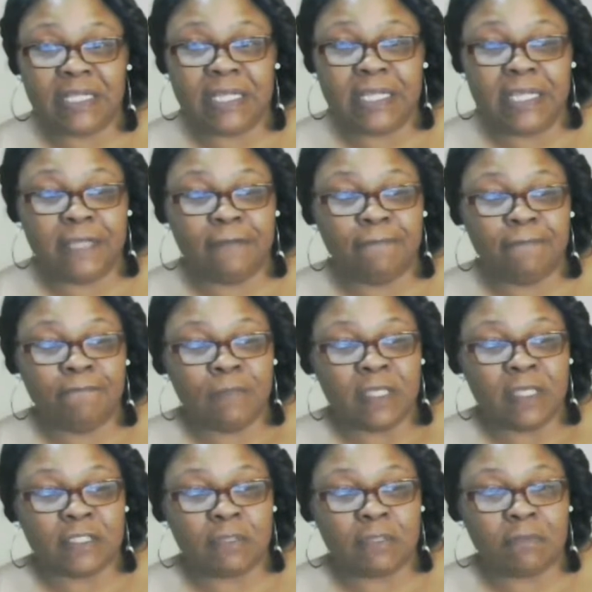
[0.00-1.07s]
in
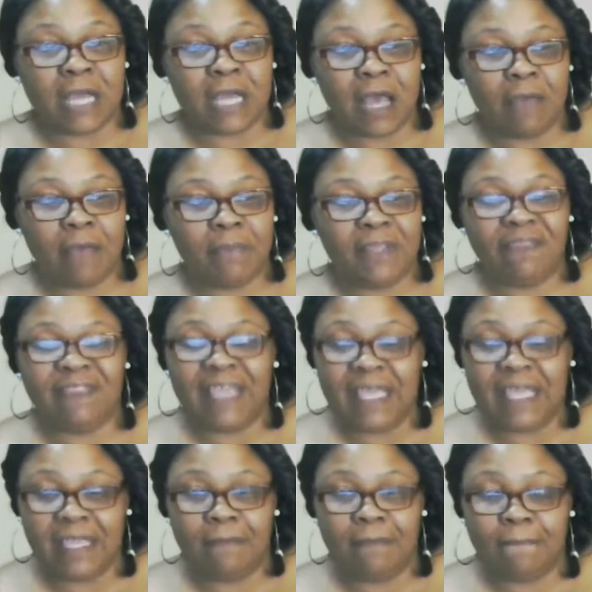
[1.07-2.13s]
some common
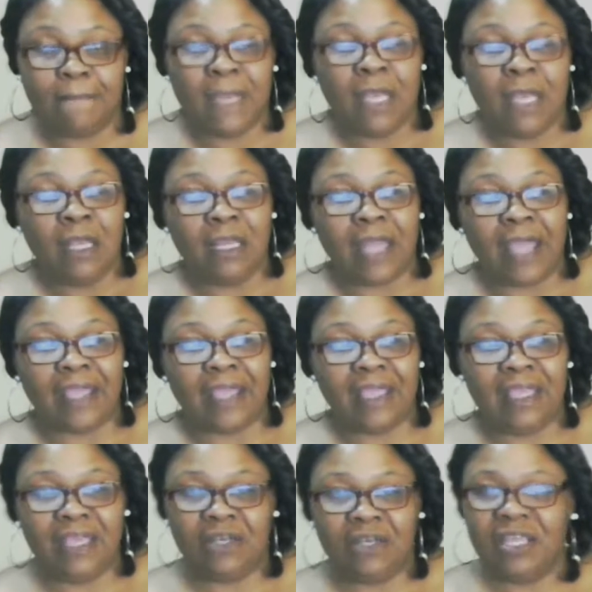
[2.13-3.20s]
theme, like
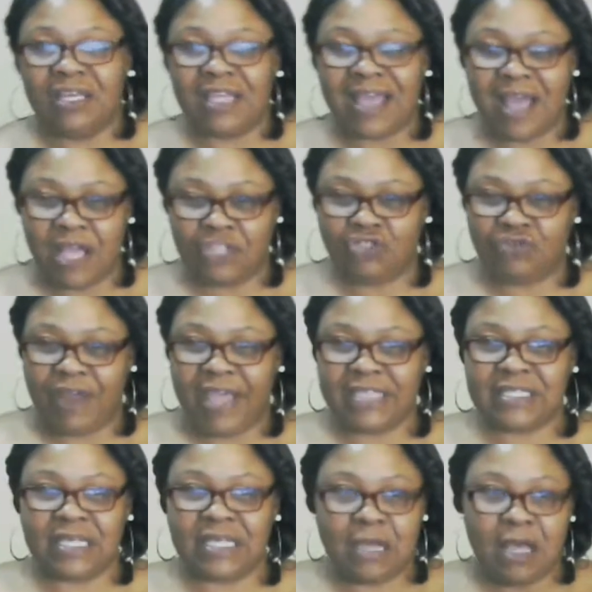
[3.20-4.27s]
in
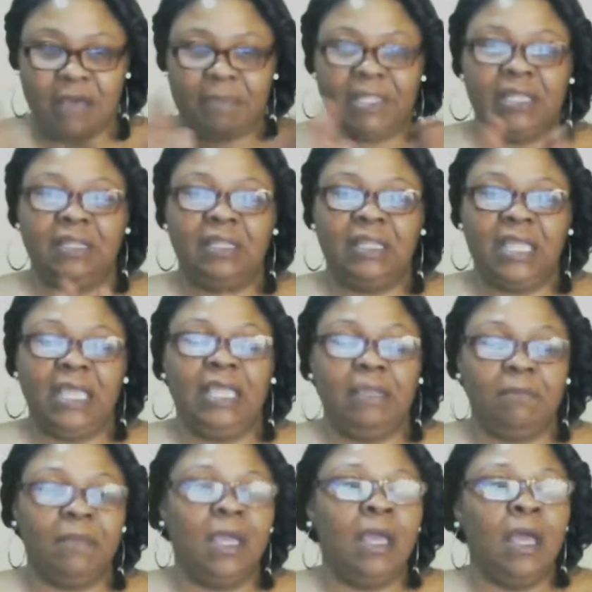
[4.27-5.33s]
contracts, a common
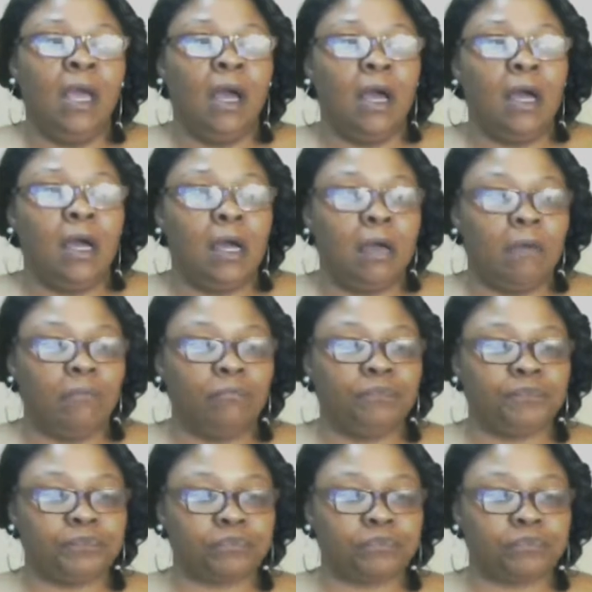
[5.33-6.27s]
theme. And